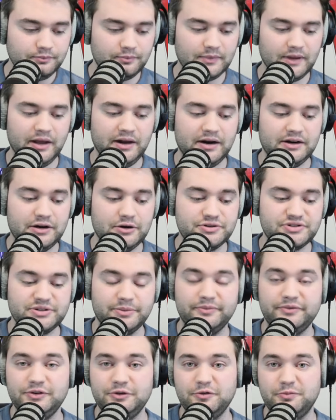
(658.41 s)
and I know some
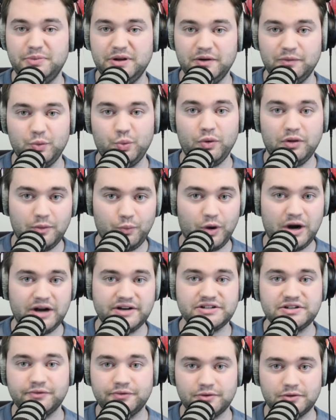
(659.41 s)
of you have been
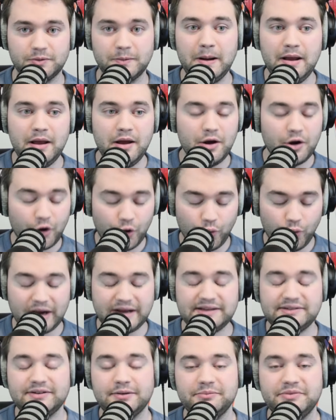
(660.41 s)
watching for quite
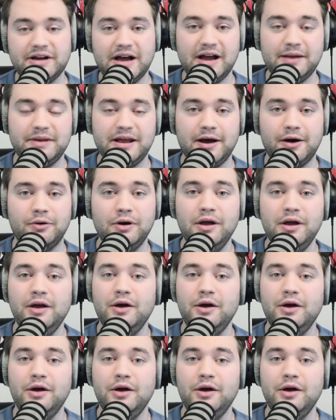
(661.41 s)
some time now.